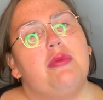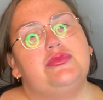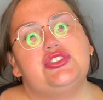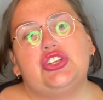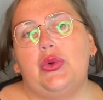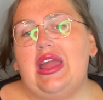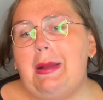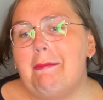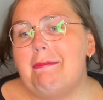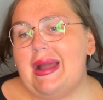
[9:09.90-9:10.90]
so
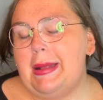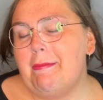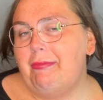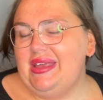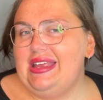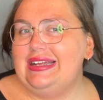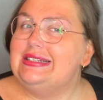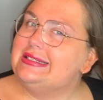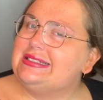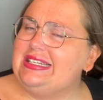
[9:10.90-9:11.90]
it might be
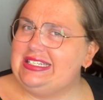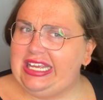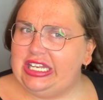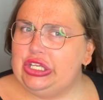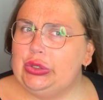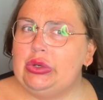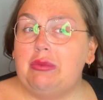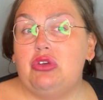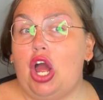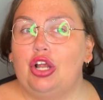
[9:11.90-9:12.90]
discontinued.
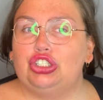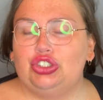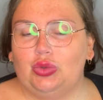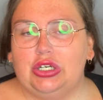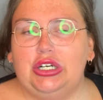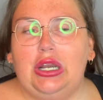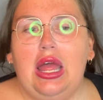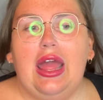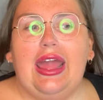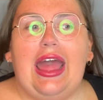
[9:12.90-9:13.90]
I'm not sure.
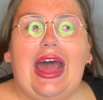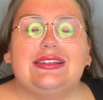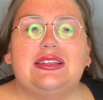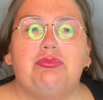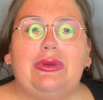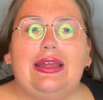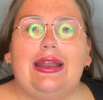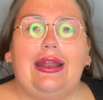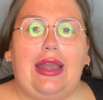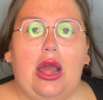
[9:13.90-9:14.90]
It hasn't been
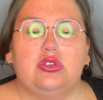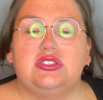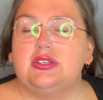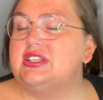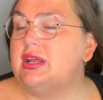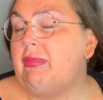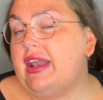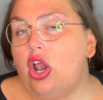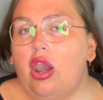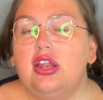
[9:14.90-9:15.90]
announced to my
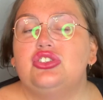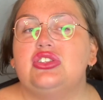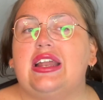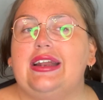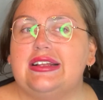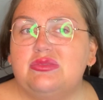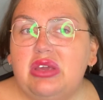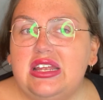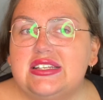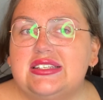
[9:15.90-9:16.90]
knowledge that it is
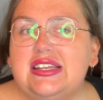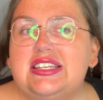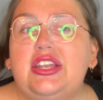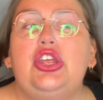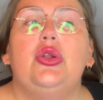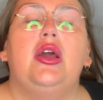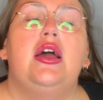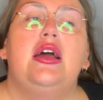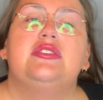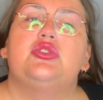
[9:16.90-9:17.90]
being discontinued.
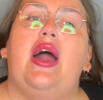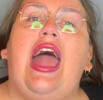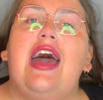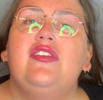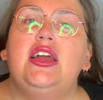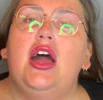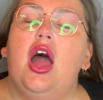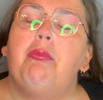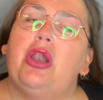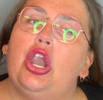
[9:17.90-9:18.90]
So I have it
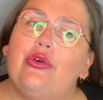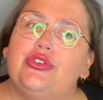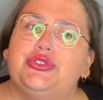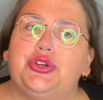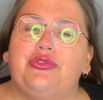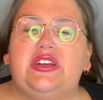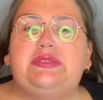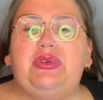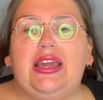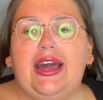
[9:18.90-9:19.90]
below the surface
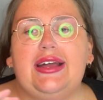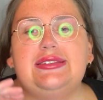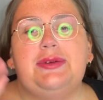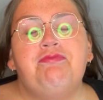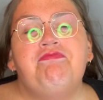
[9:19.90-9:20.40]
because